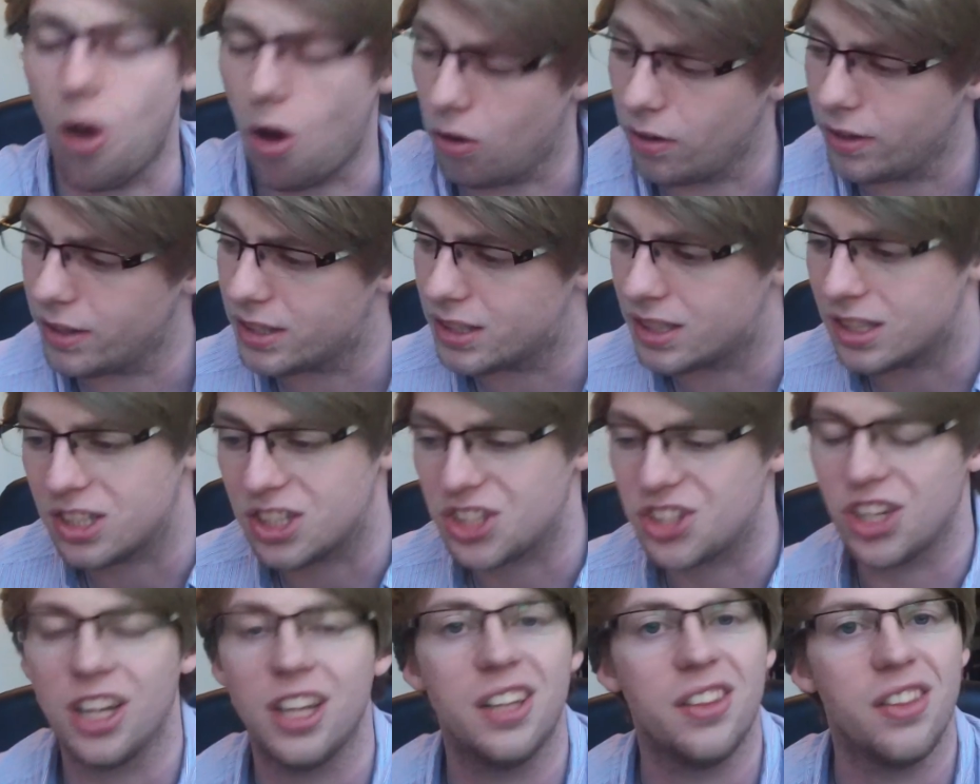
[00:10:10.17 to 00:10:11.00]
Honest is
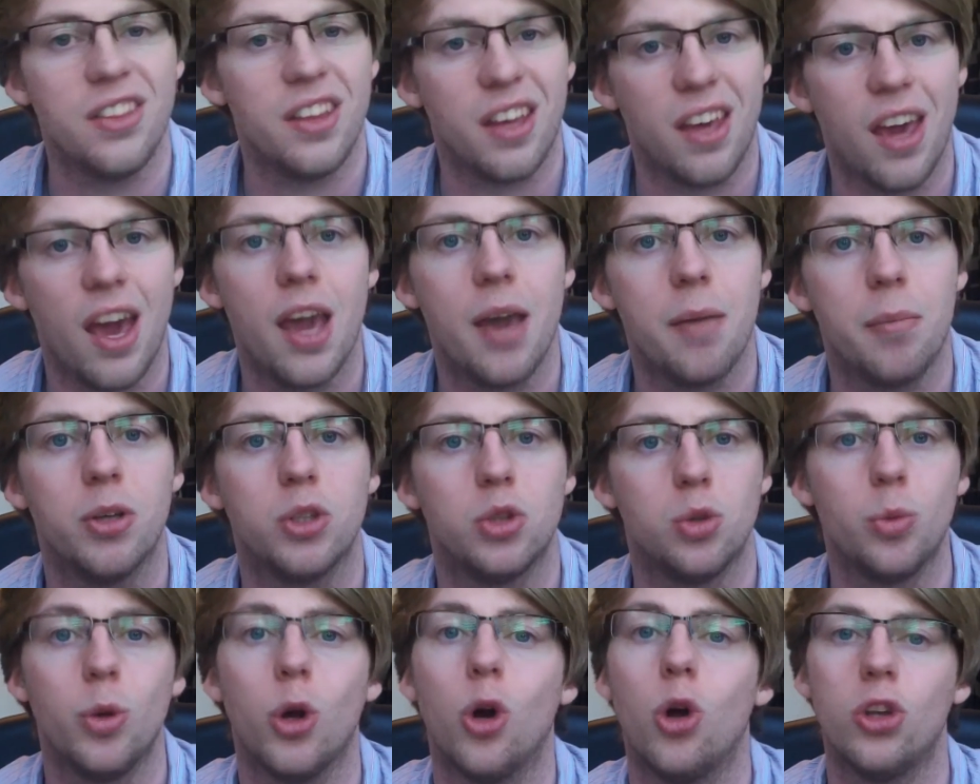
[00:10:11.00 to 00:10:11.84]
still in the game,
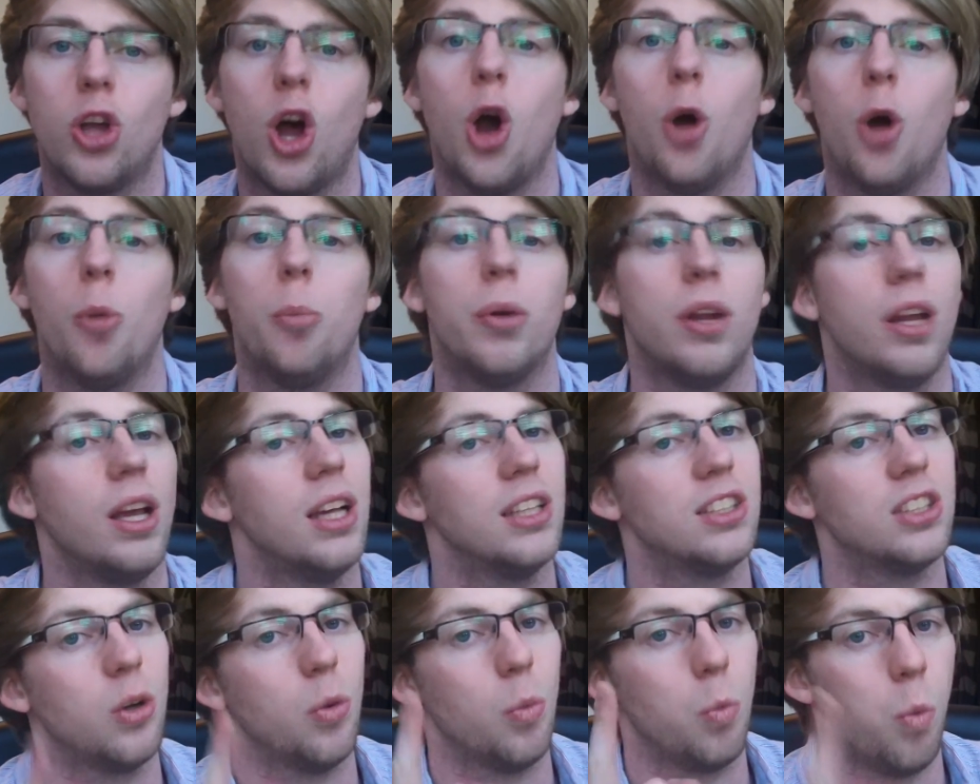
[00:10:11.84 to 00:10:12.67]
as we all know, but it
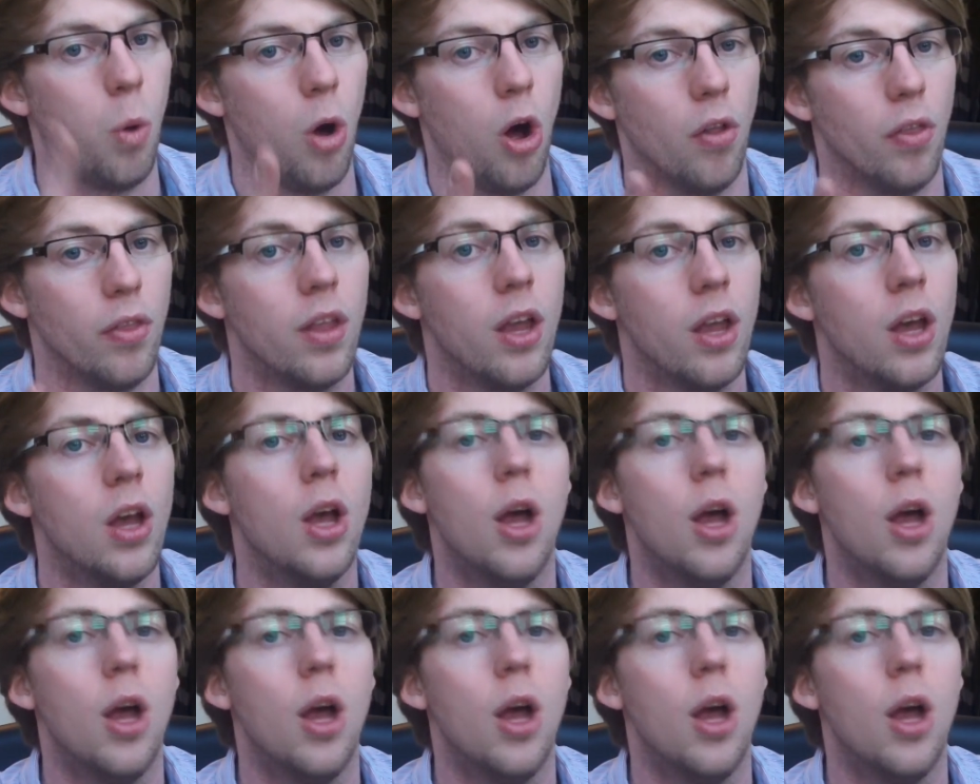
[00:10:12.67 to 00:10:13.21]
is at 1.